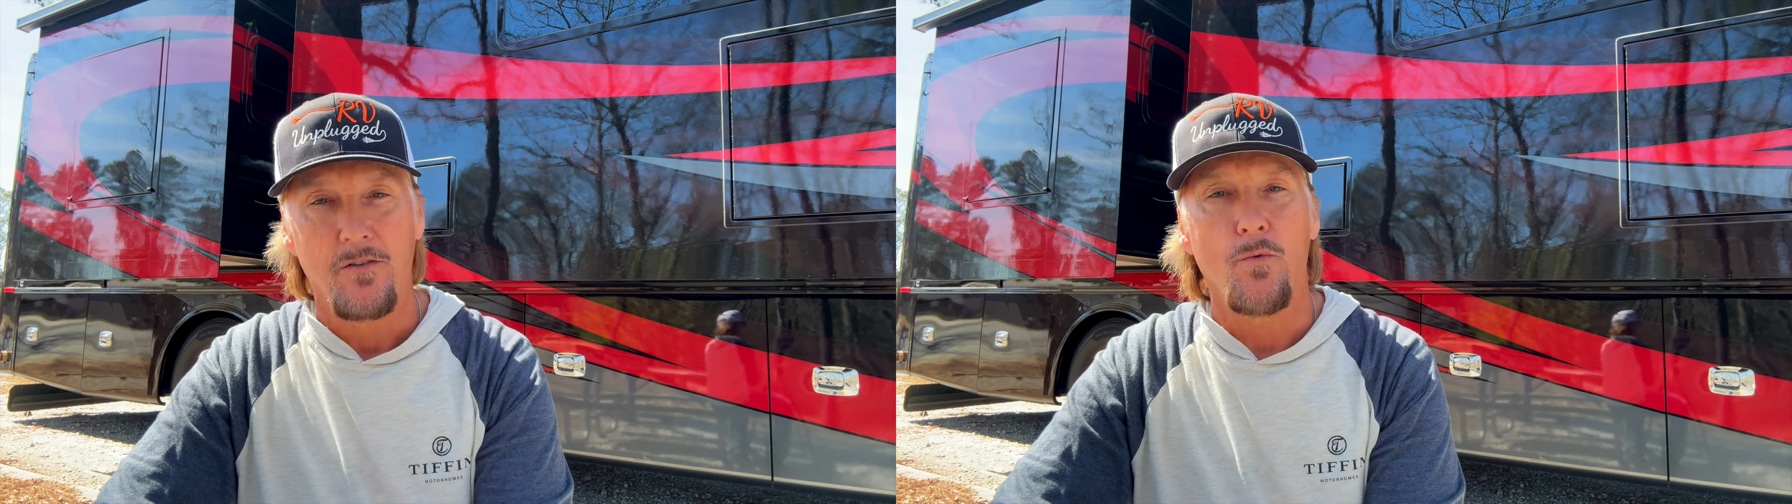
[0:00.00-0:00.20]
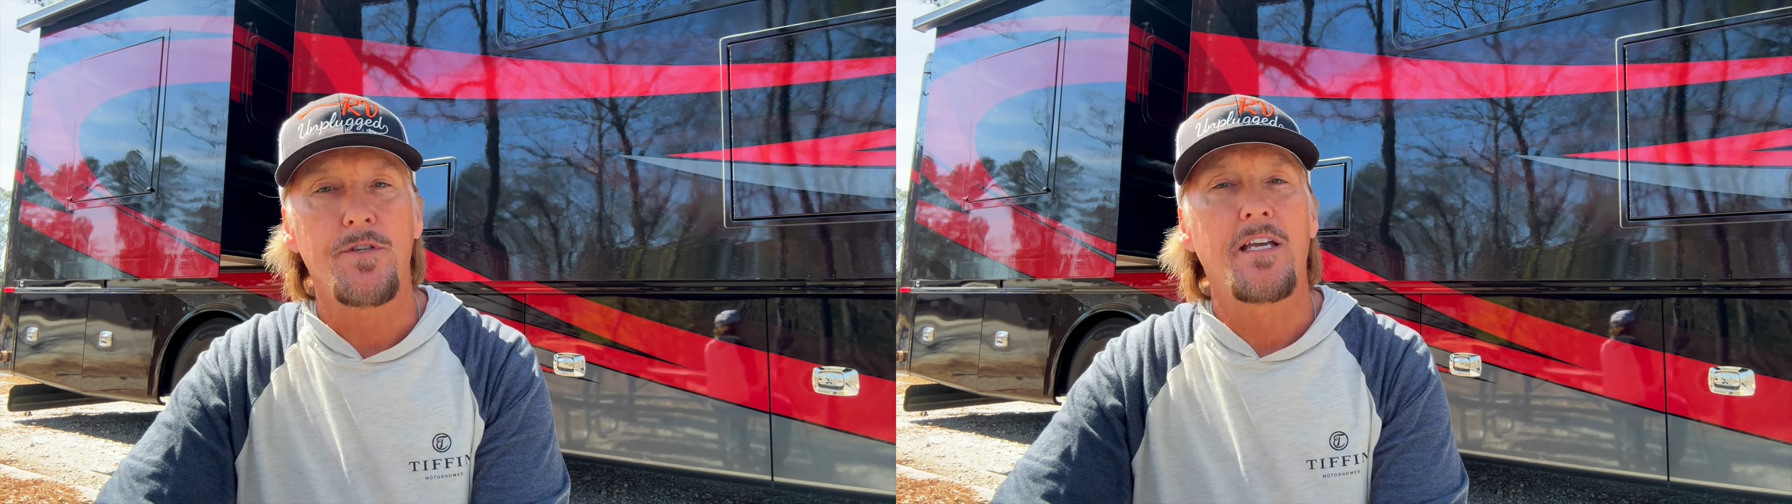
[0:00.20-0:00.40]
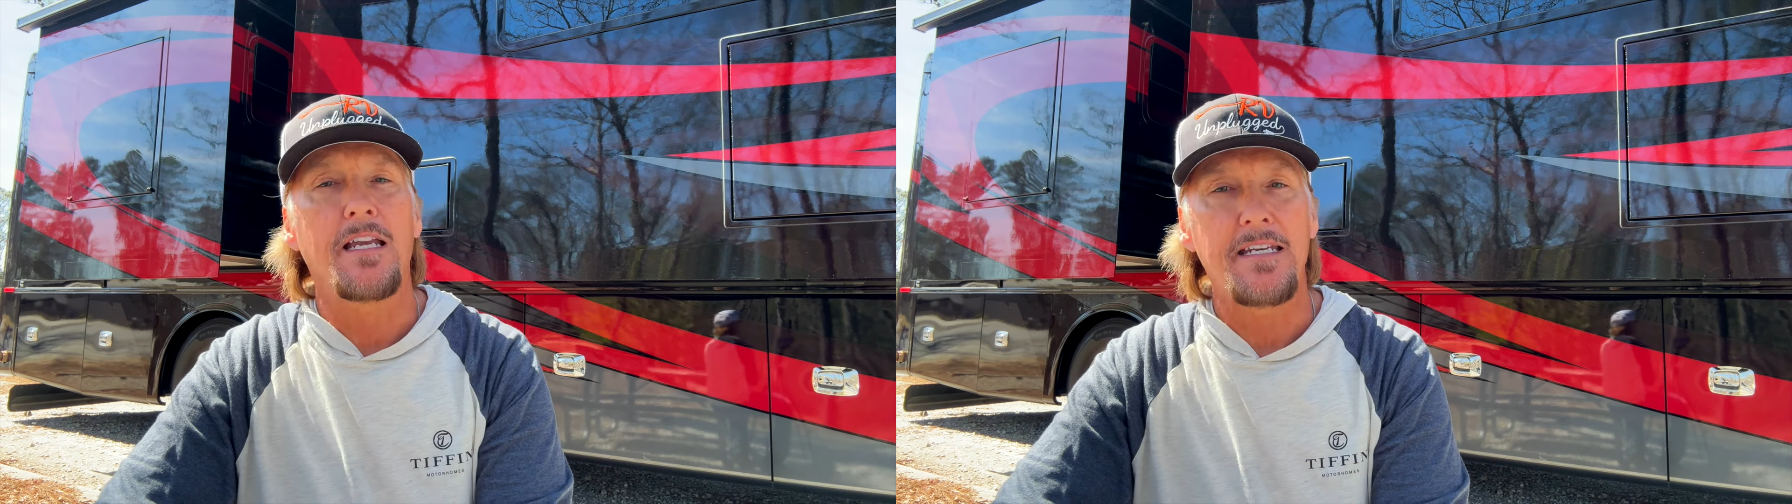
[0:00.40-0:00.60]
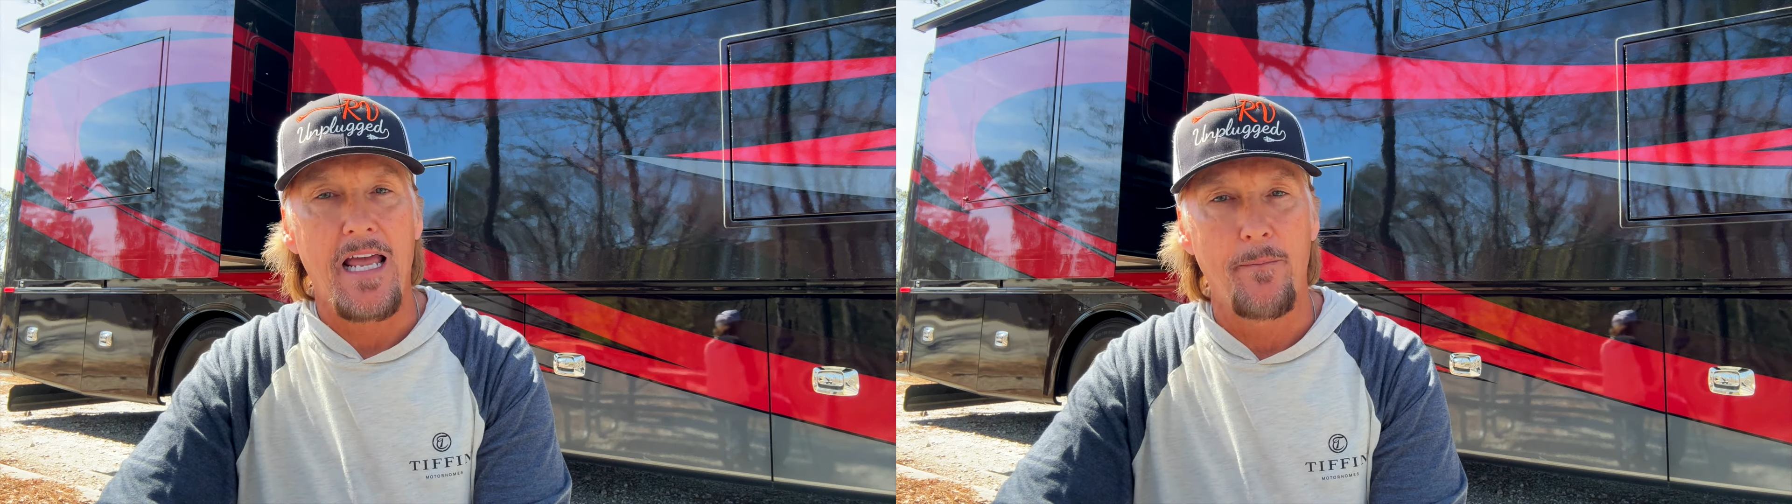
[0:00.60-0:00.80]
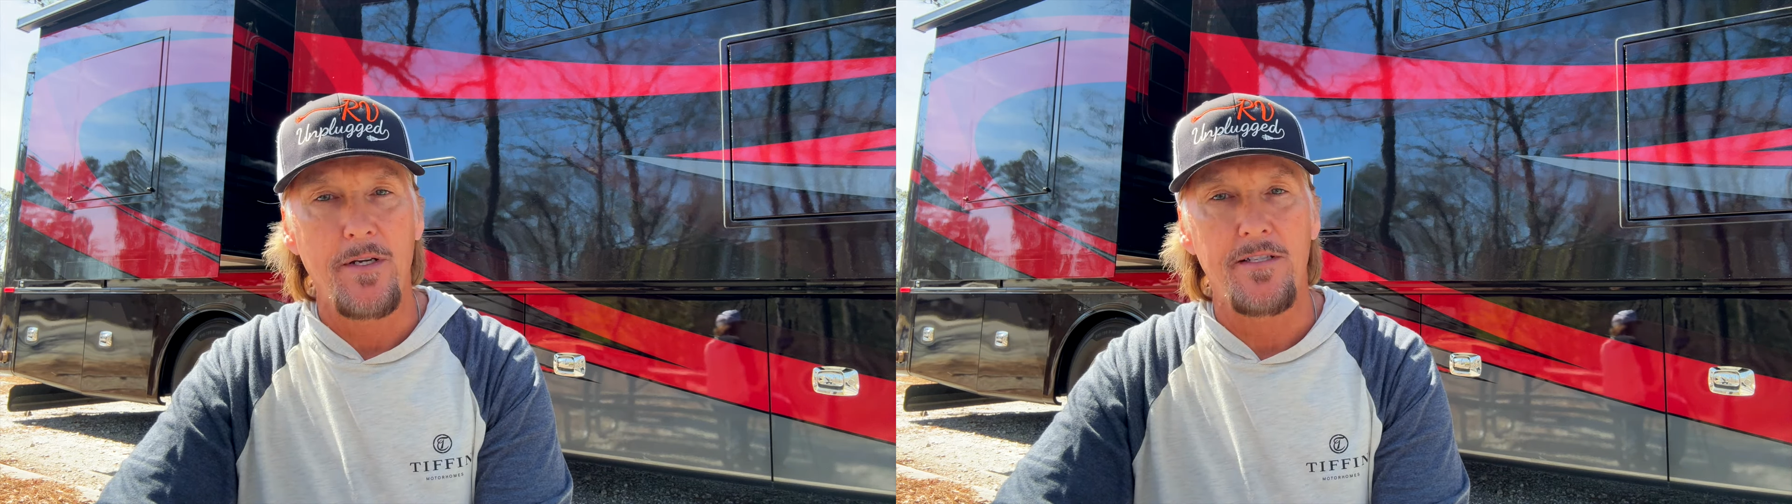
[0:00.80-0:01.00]
which can
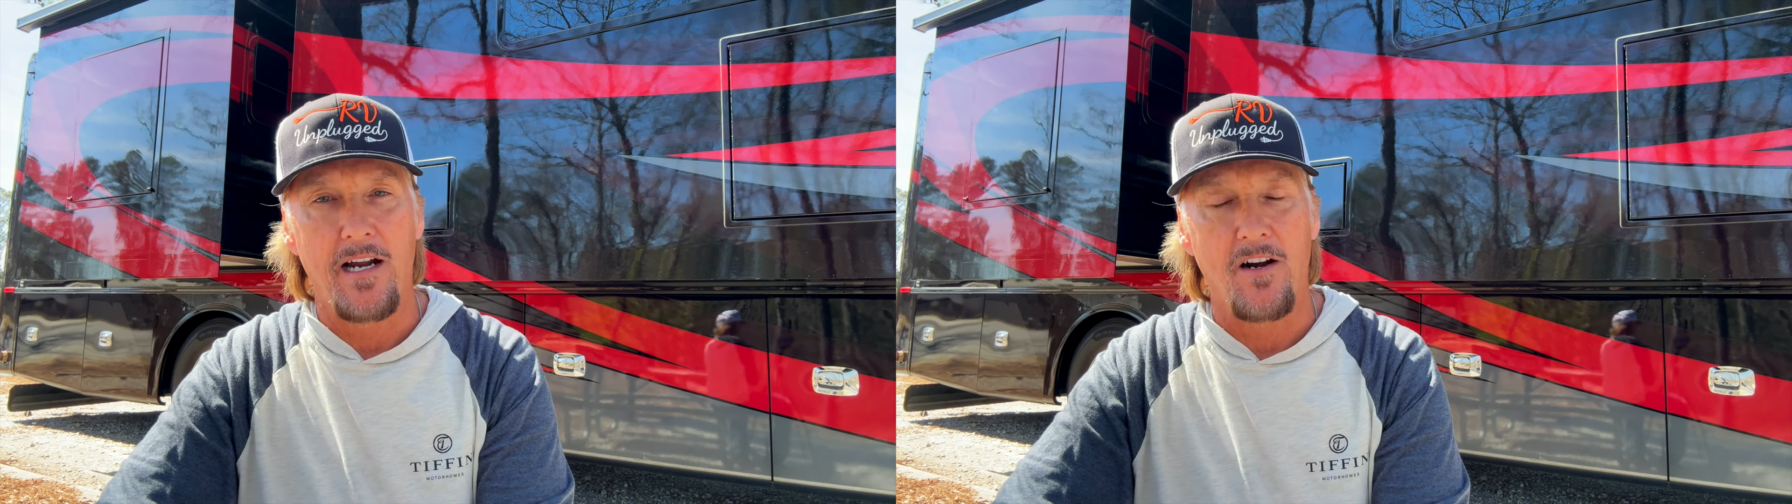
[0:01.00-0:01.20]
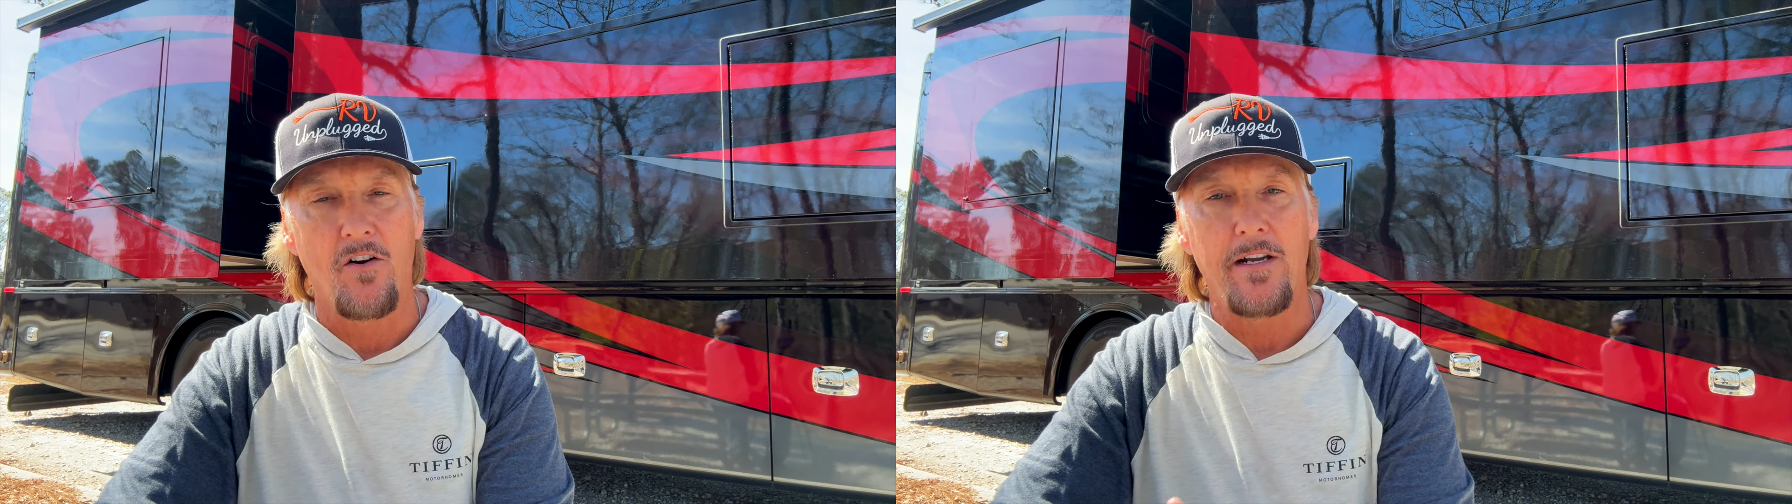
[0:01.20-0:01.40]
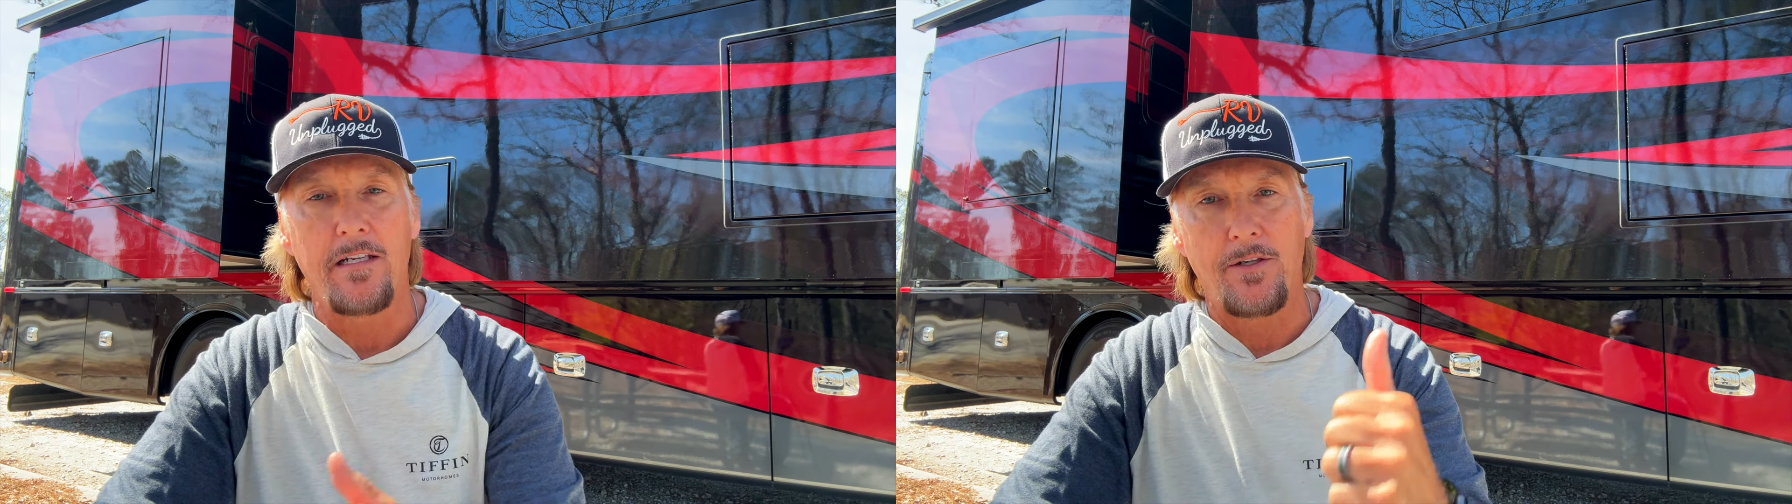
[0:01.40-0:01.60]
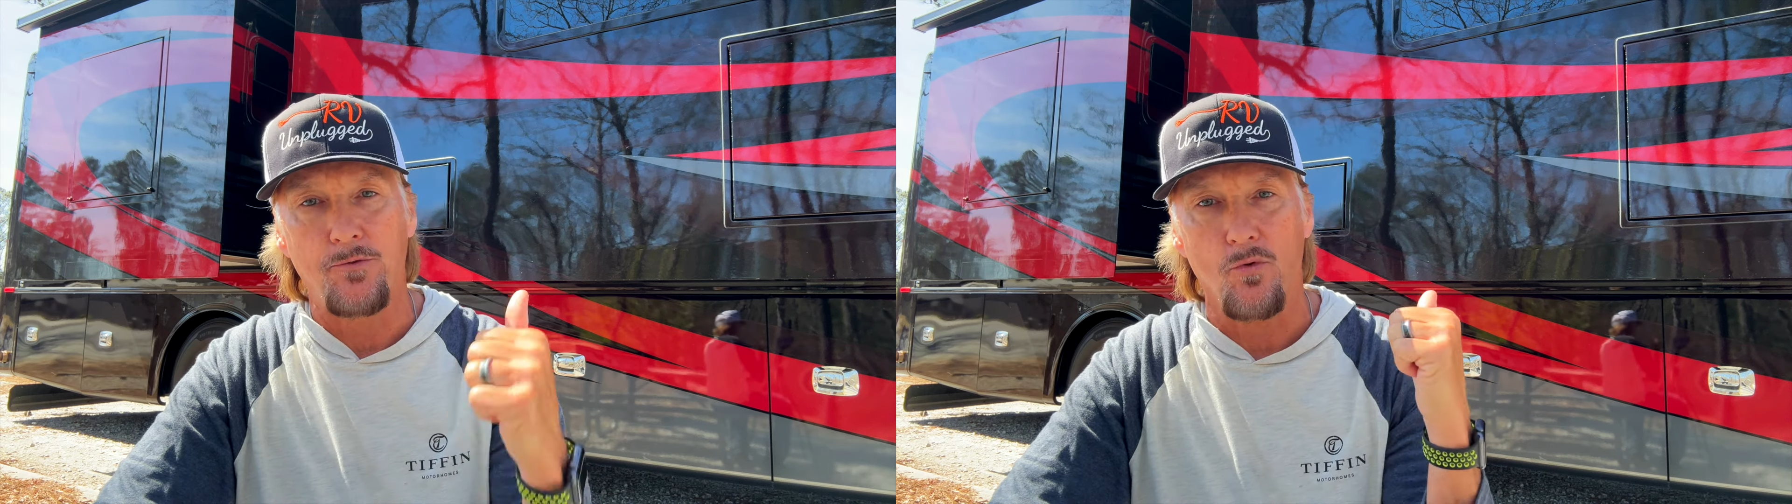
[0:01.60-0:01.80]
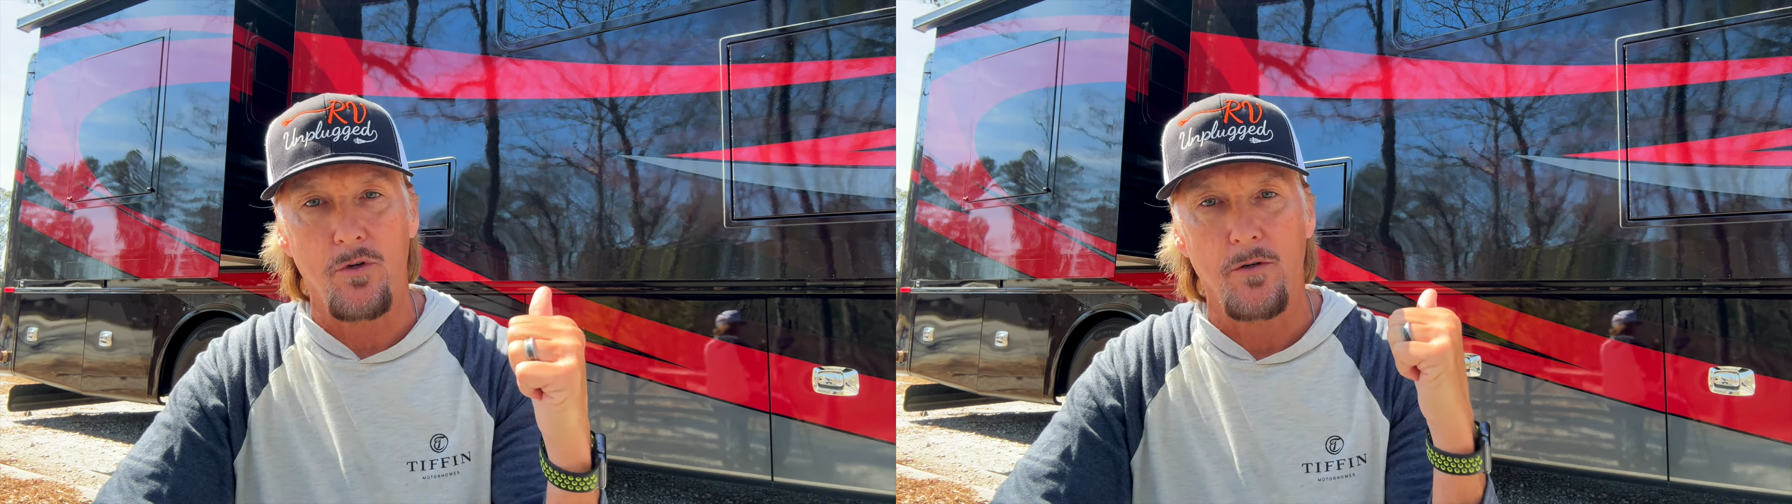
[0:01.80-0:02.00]
damage our electrical